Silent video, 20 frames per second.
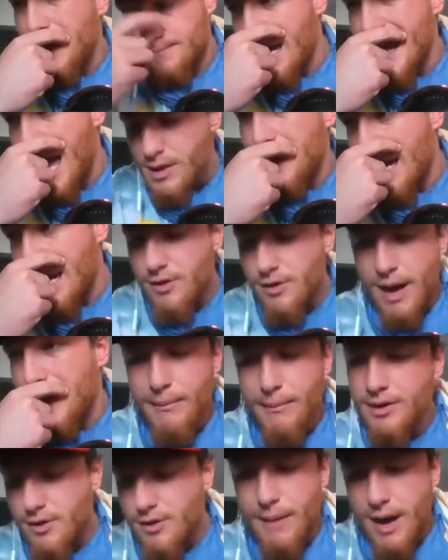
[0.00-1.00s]
So I'm
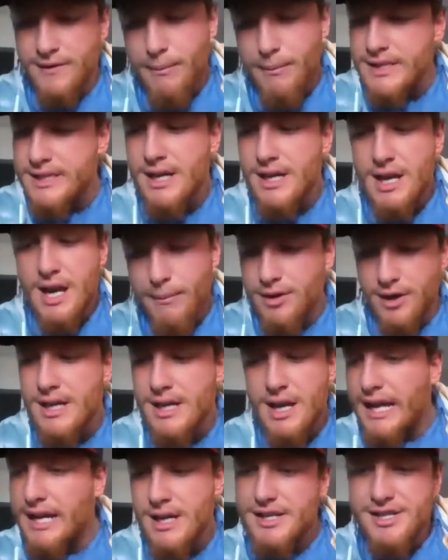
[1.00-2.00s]
all nervous. I
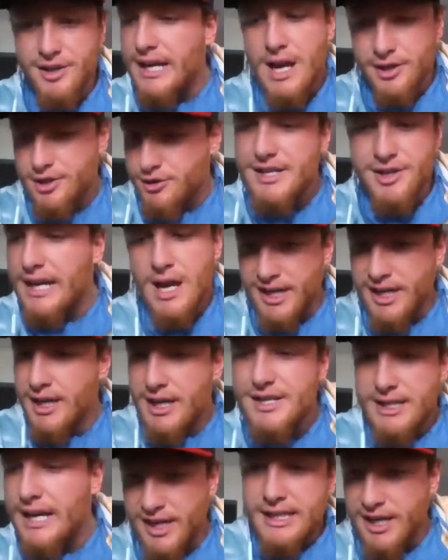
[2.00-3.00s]
get a surgery
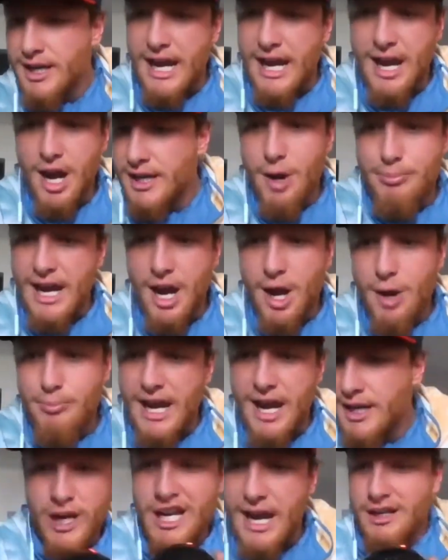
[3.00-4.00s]
to get a bigger
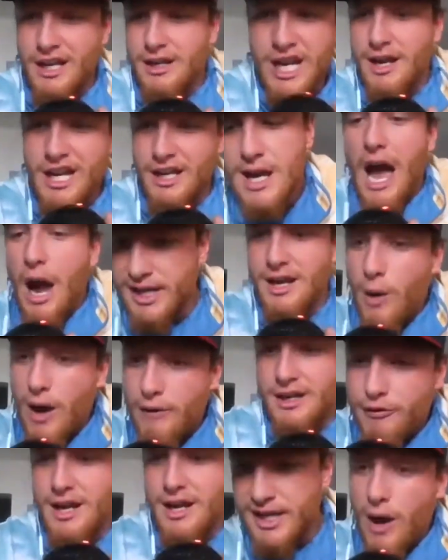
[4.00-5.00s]
ween.
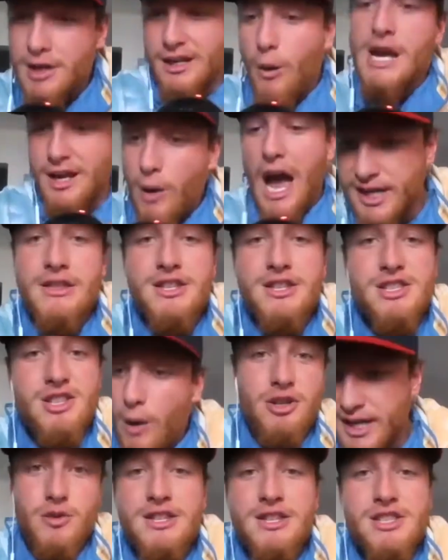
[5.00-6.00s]
However, in the
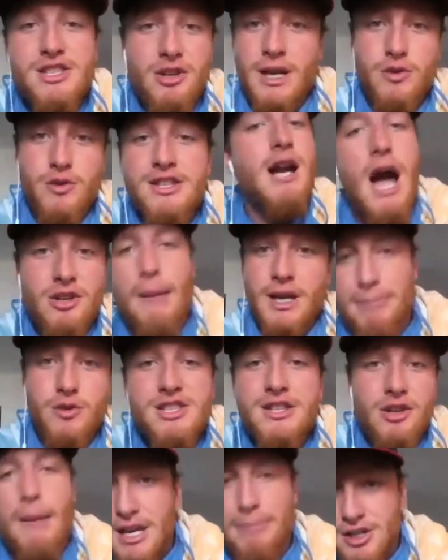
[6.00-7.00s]
surgery,
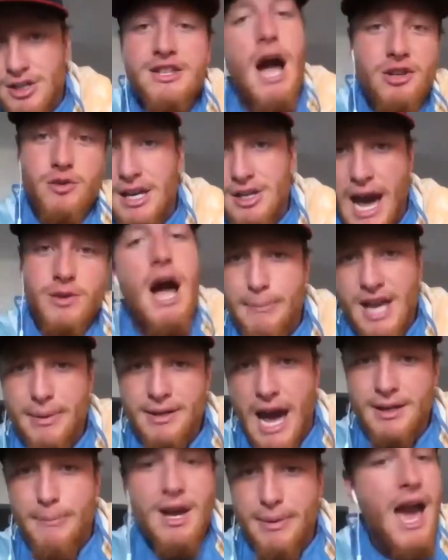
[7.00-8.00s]
complications
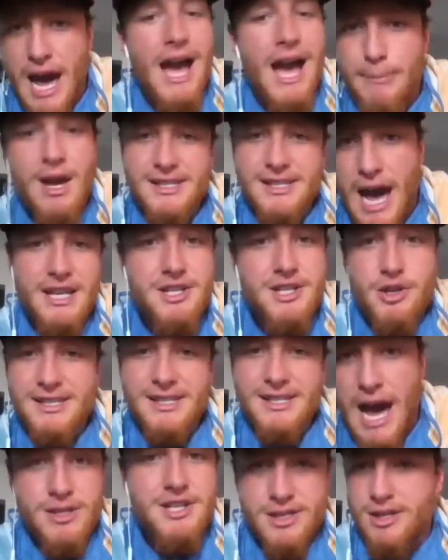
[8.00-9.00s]
happen, as they
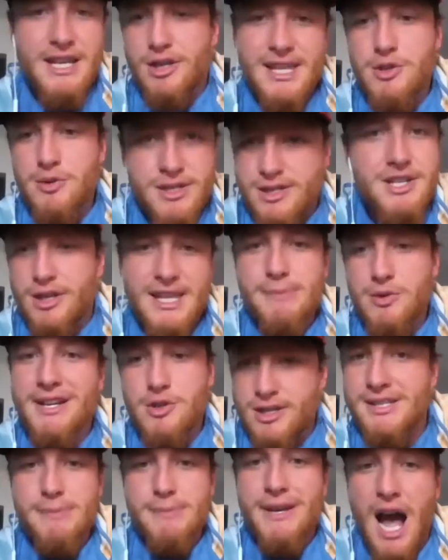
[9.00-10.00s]
do in surgeries,
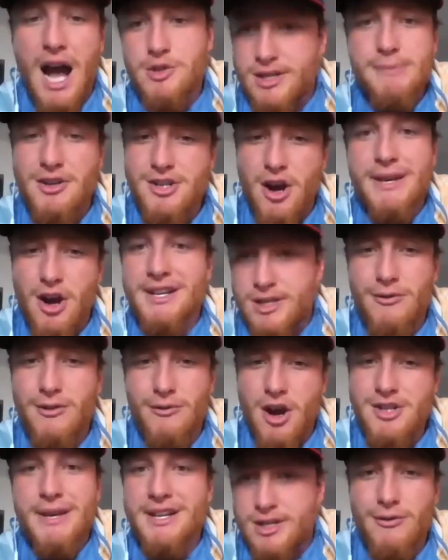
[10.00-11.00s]
because doctors
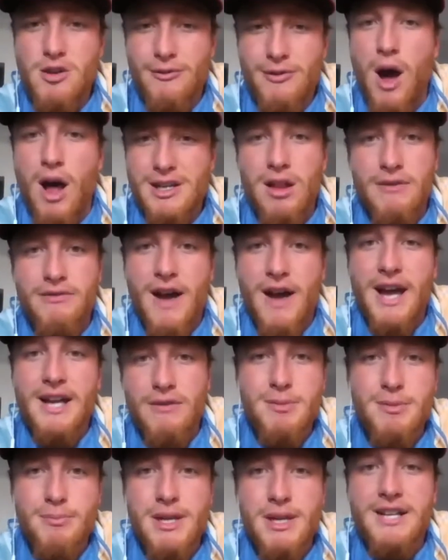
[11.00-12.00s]
aren't really
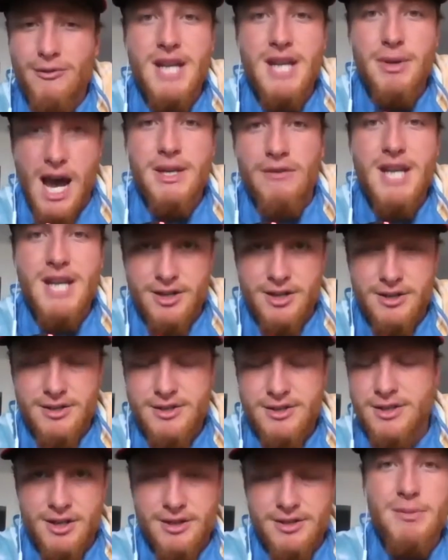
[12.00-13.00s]
qualified to be
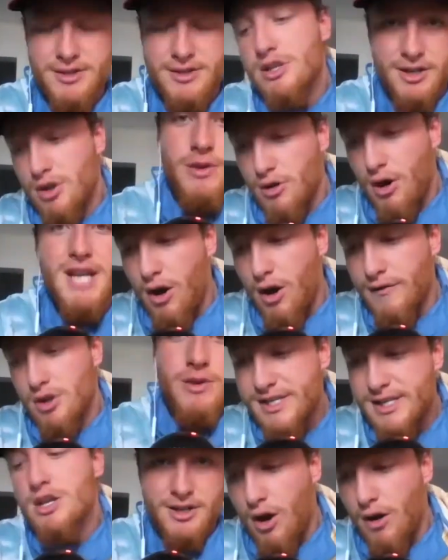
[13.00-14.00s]
doctors. So all of a
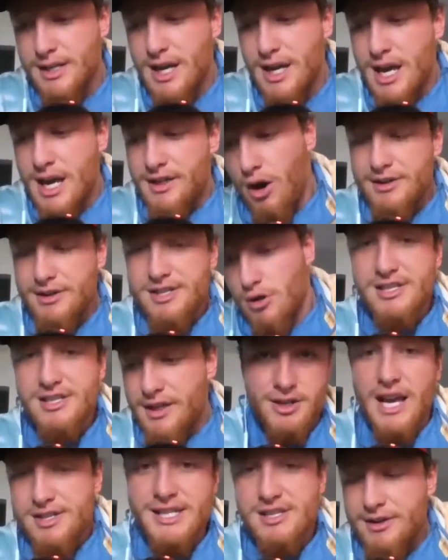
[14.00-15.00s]
sudden, they're
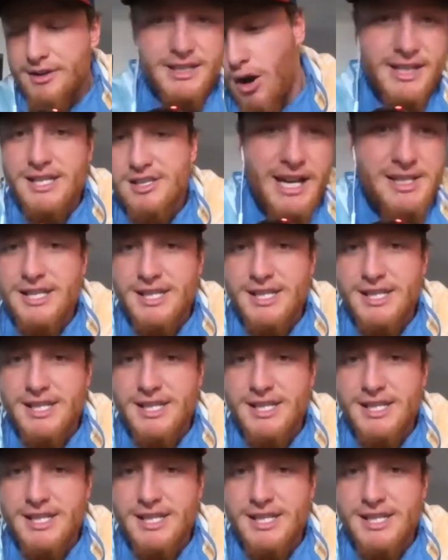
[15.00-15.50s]
slicing and dicing